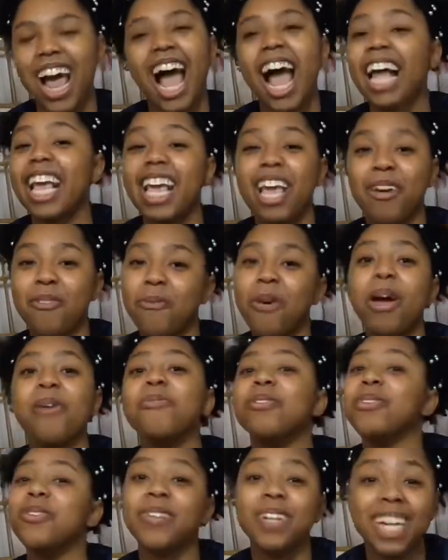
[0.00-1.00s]
I can't wait.
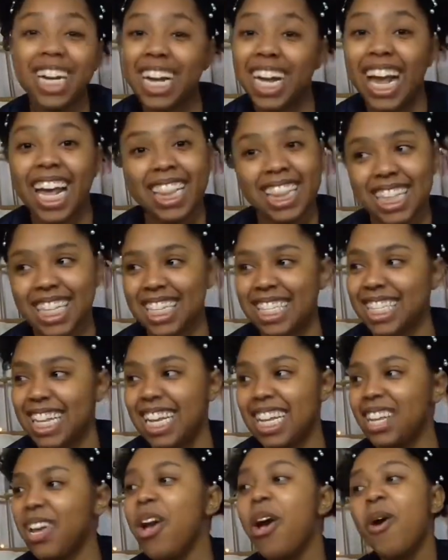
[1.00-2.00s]
We're doing it again this
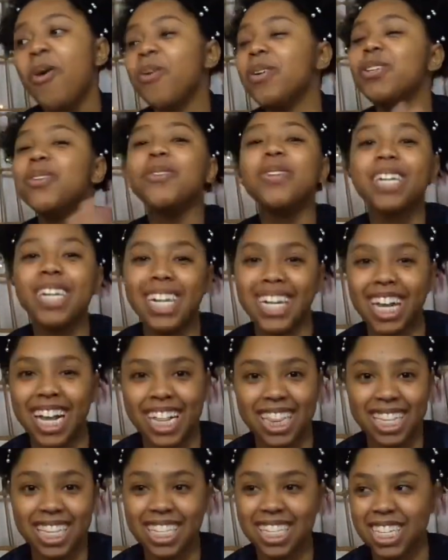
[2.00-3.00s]
we're doing it
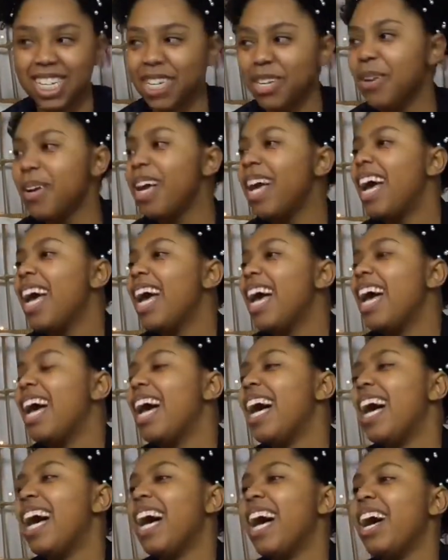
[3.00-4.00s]
again this year.
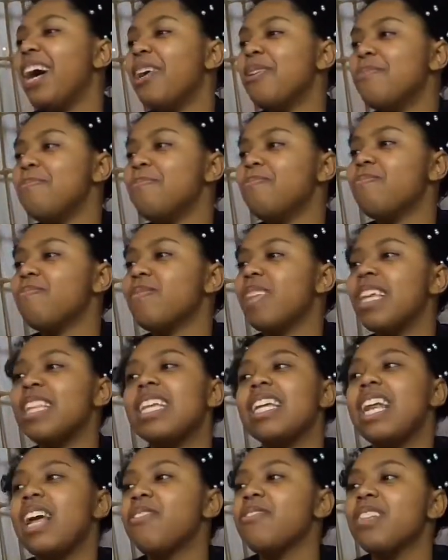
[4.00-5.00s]
Um,
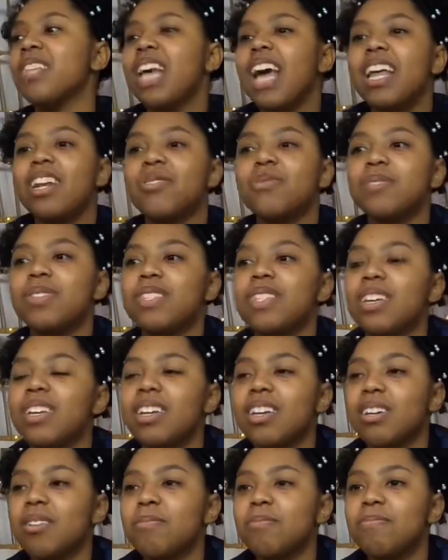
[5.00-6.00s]
and then after that, it was
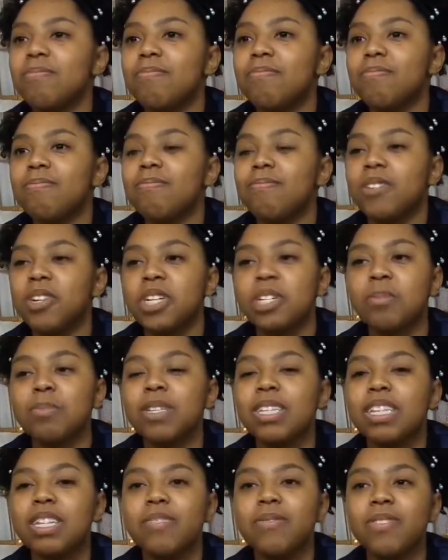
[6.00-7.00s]
uh,
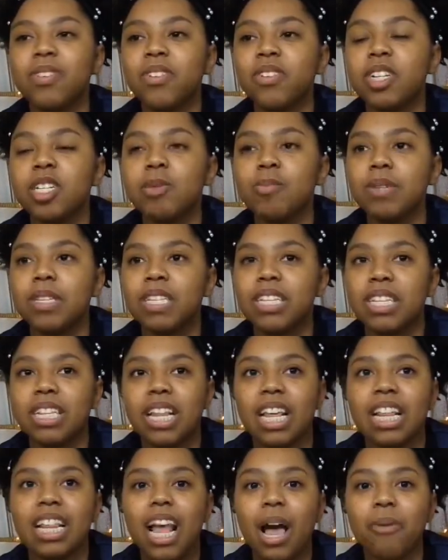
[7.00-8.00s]
Christmas Eve and Christmas,
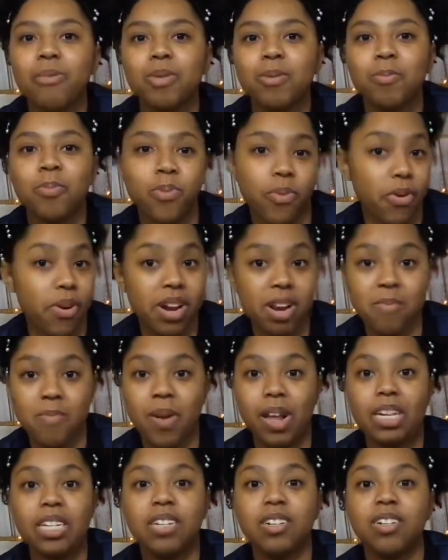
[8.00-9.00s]
and then that was pretty
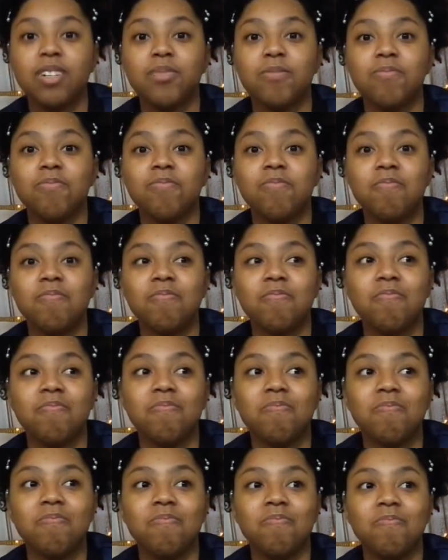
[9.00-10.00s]
much
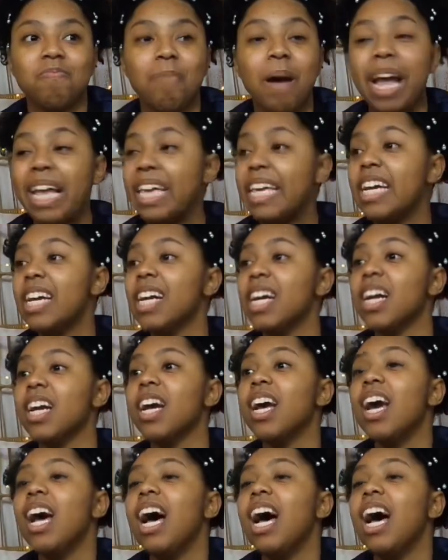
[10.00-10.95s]
my year.